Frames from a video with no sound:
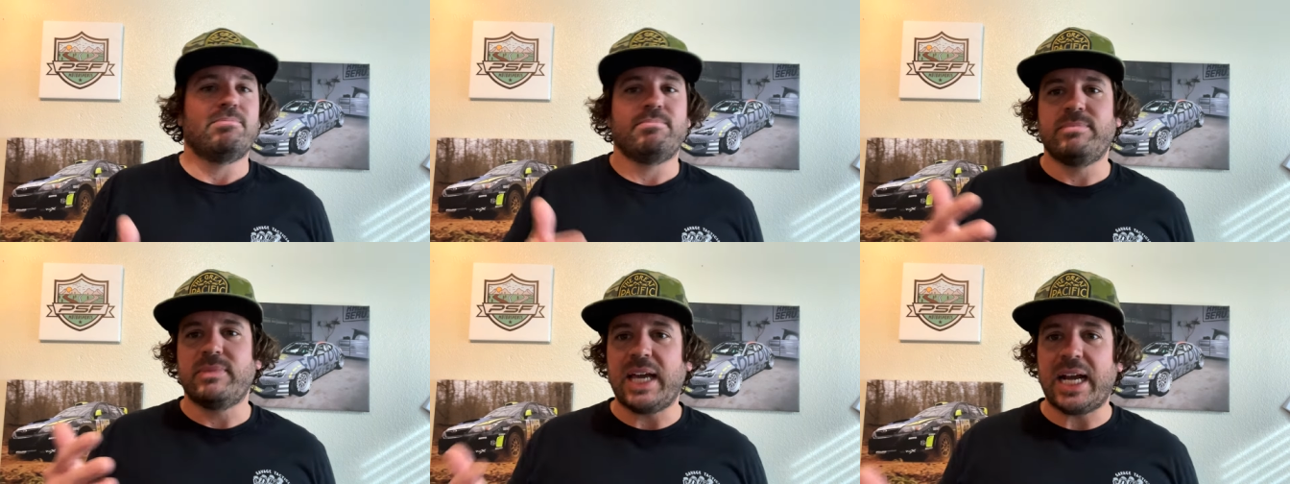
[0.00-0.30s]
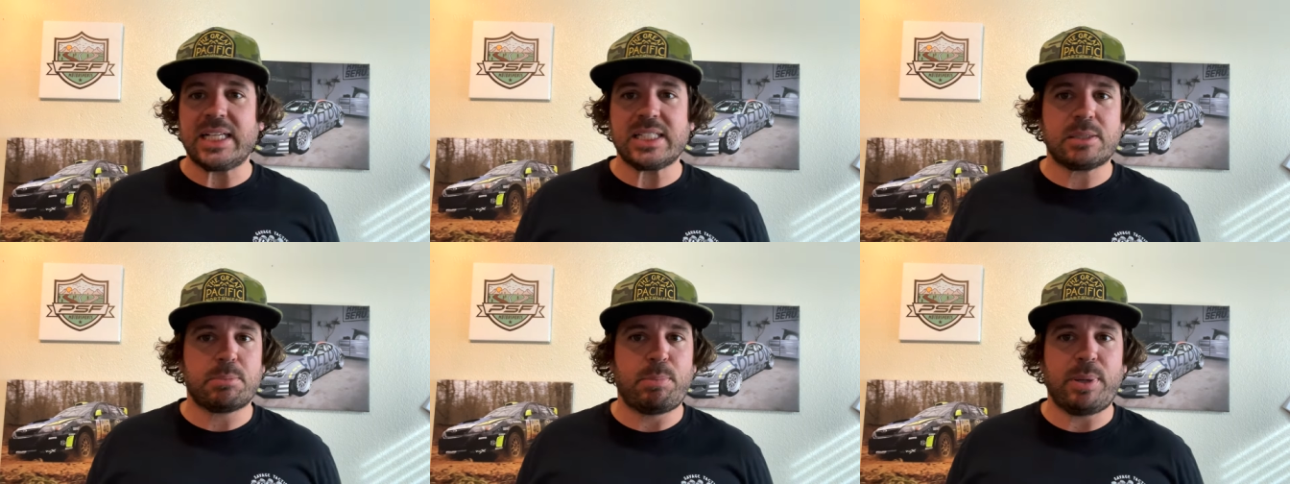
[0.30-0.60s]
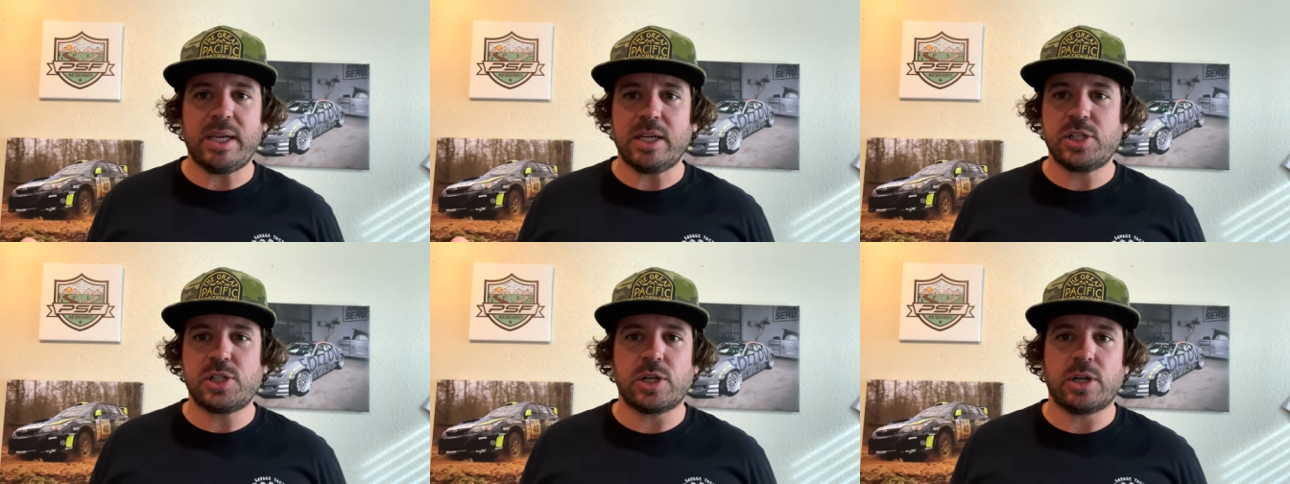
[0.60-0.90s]
That's
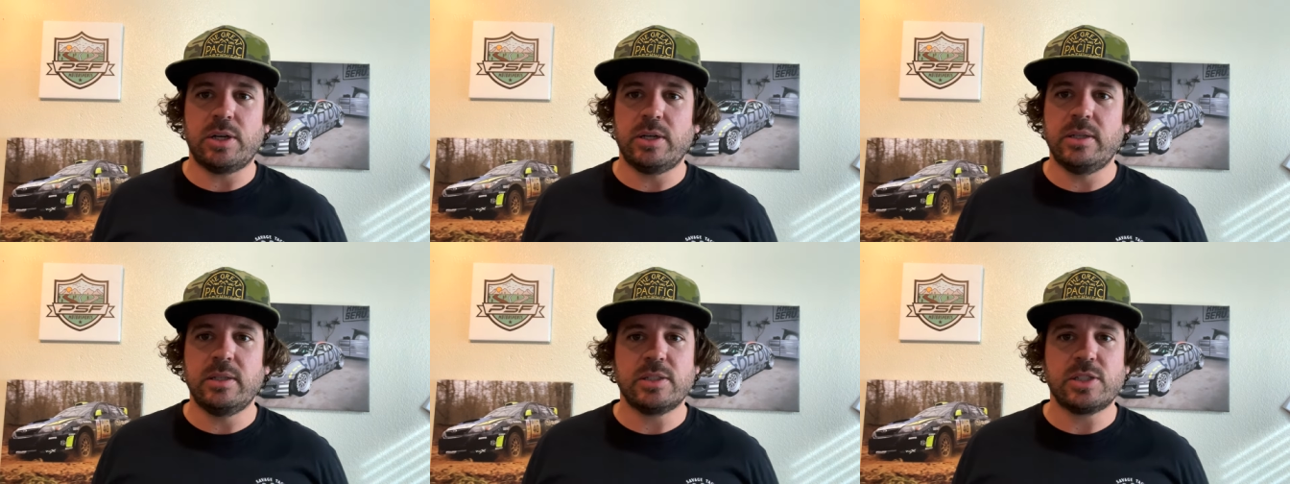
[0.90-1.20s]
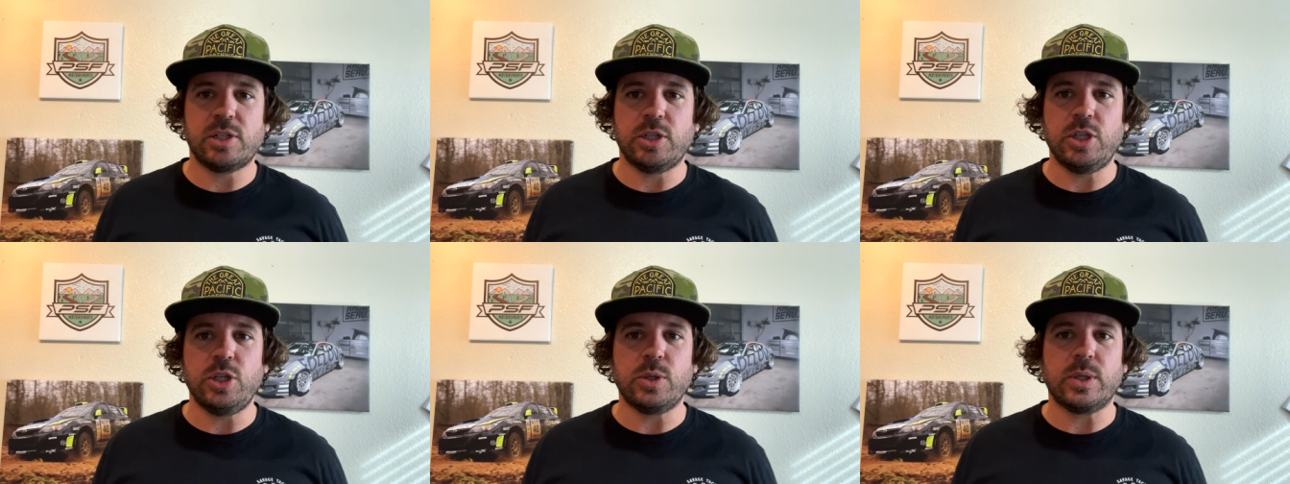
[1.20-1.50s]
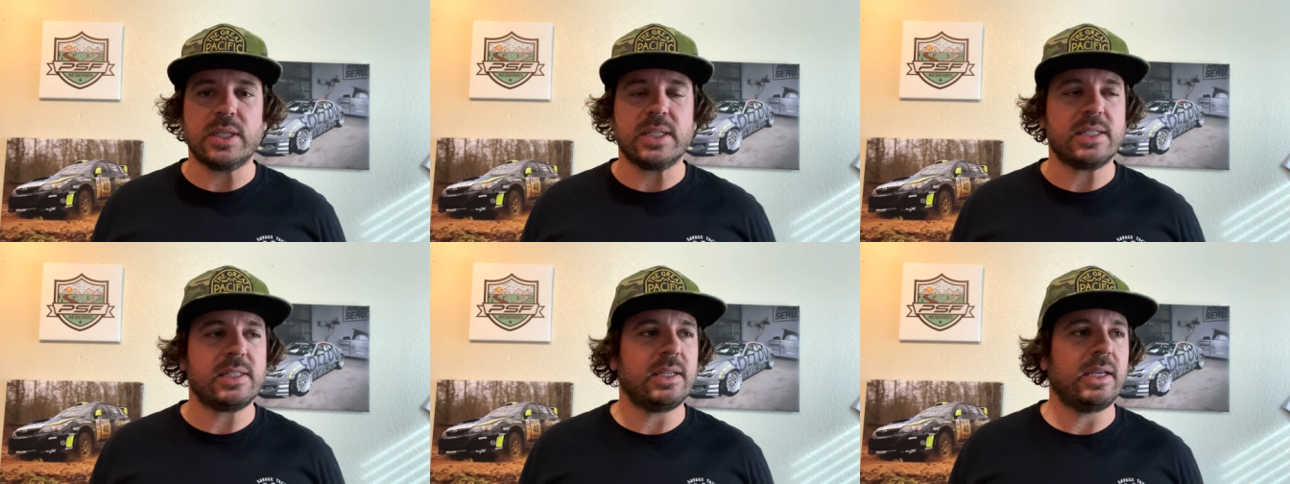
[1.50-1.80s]
pictured so you
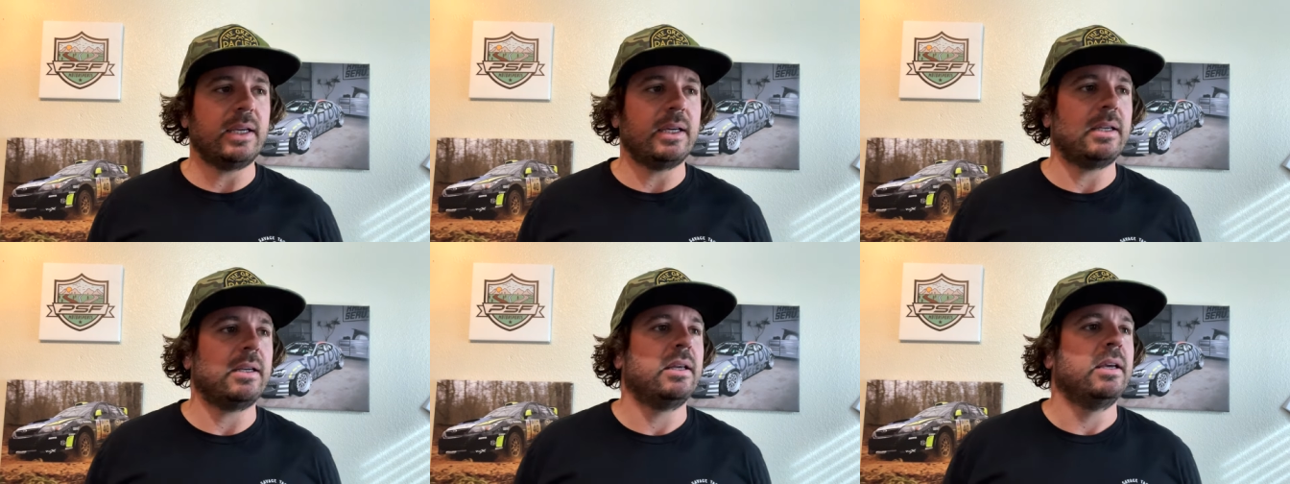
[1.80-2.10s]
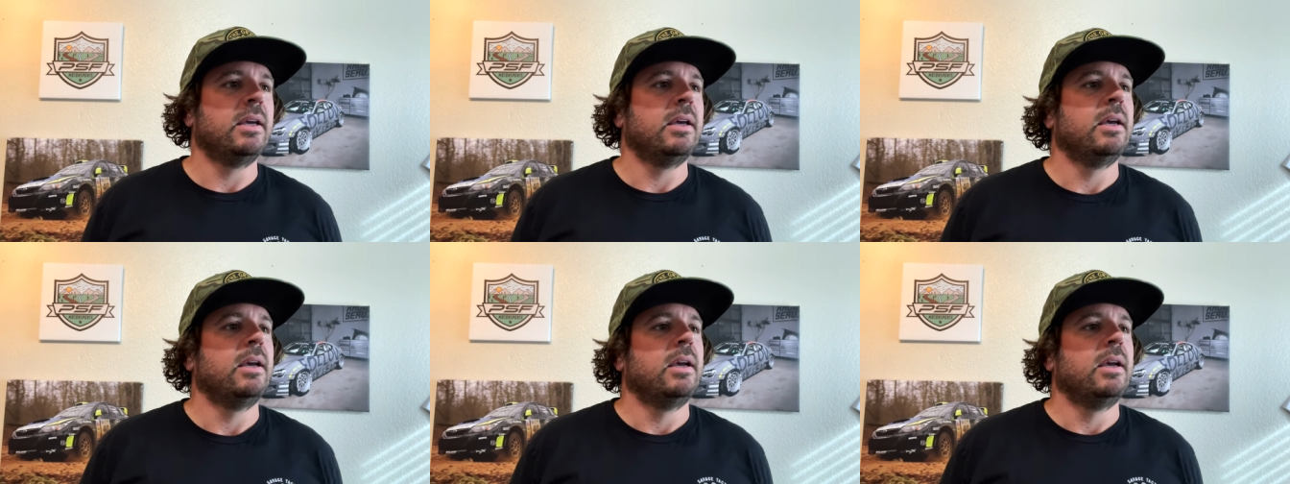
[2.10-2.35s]
can see it.